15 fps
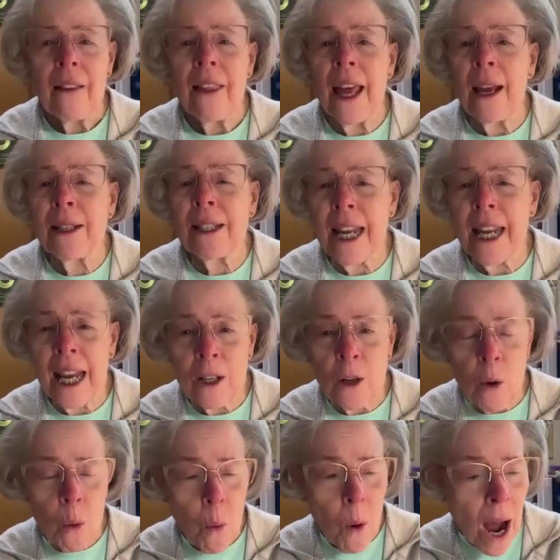They
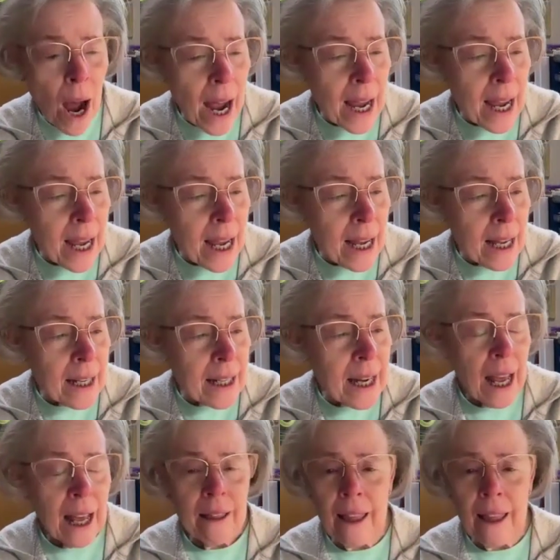stayed quiet.